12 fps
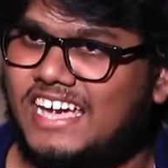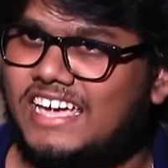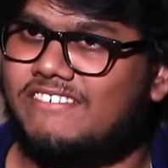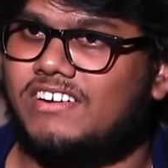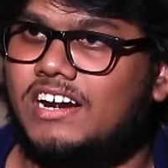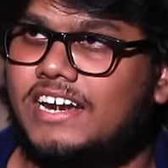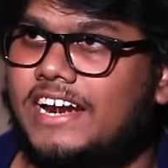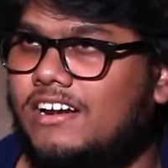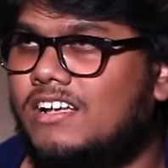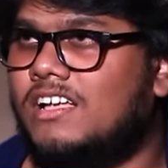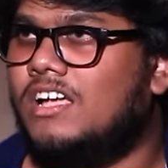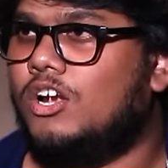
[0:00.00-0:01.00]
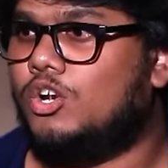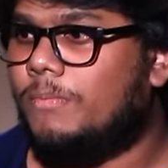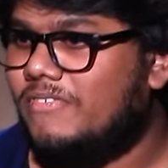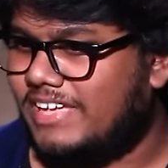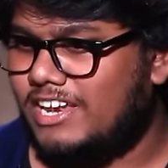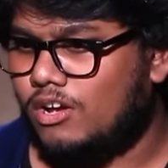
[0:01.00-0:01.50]
world. And to be
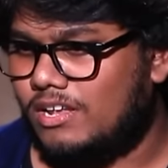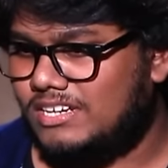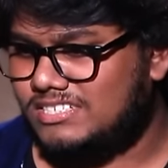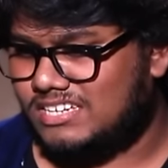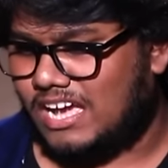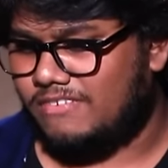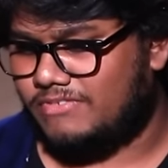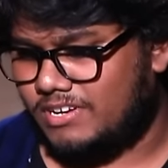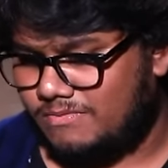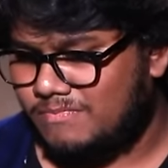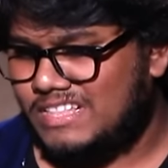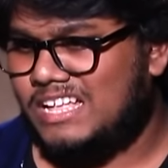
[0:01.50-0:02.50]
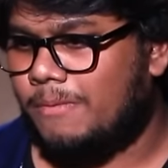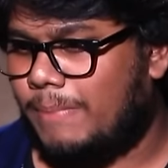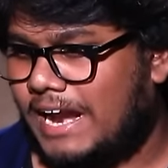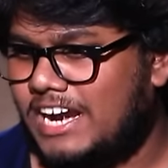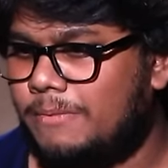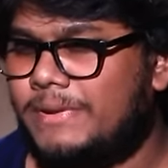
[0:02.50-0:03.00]
very honest, after
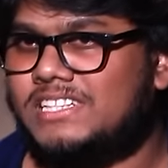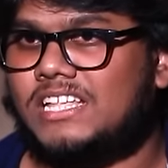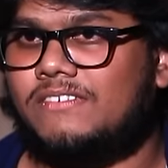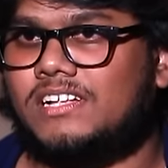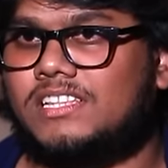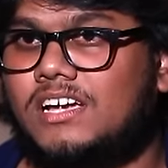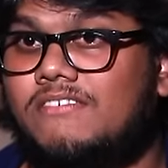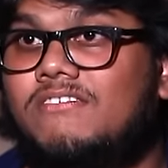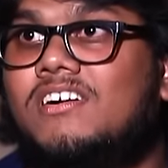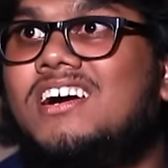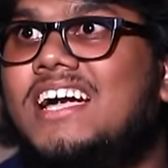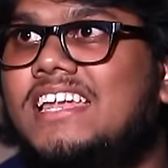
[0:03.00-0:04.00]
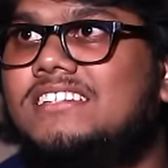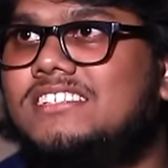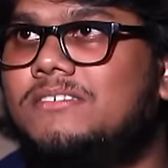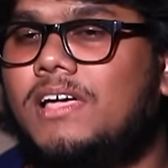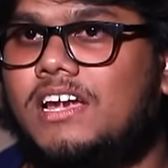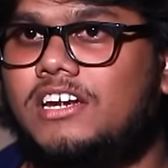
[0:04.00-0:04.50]
pandemic tarvata, work aina
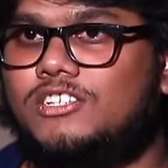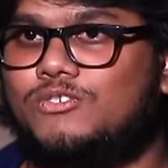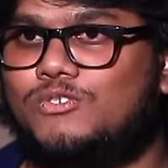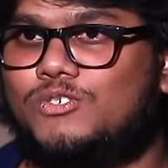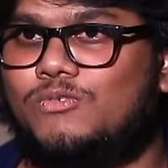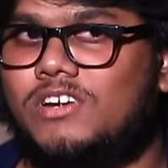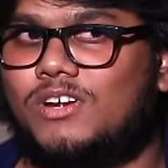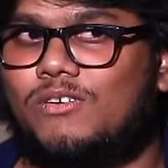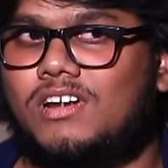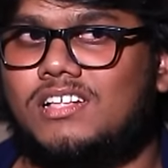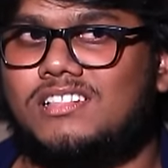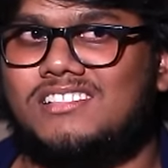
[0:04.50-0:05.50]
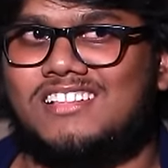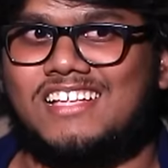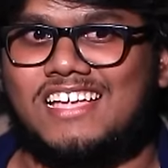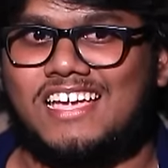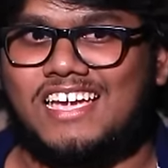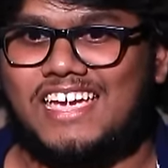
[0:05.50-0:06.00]
cinema lanni chusukunte kuda
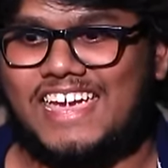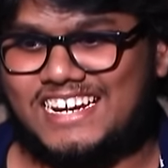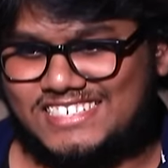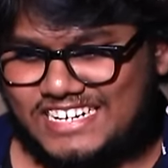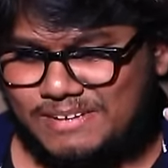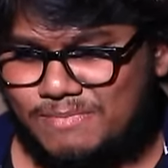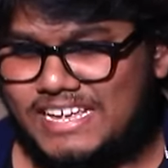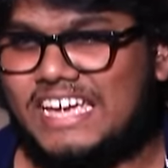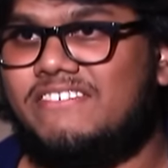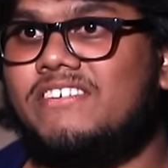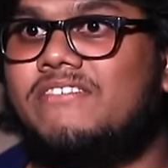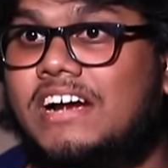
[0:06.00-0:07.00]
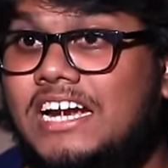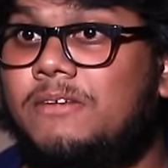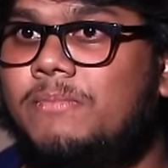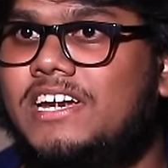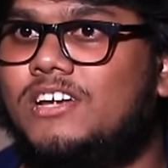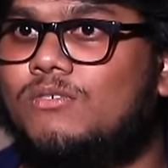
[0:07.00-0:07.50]
extremely heavy world
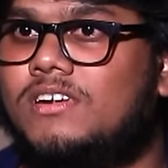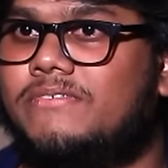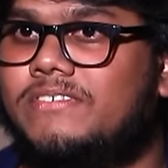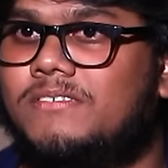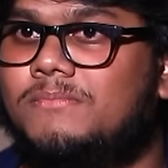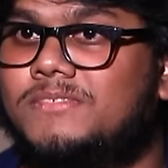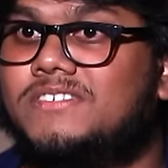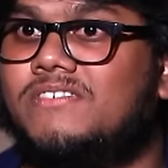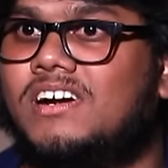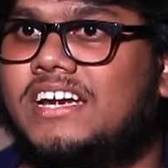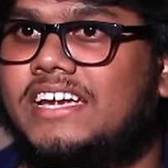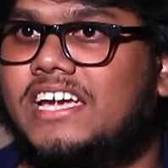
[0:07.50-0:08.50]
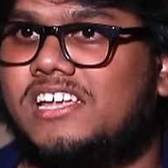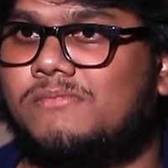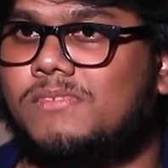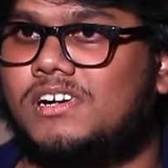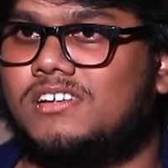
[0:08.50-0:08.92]
building unna films work ayya anamata.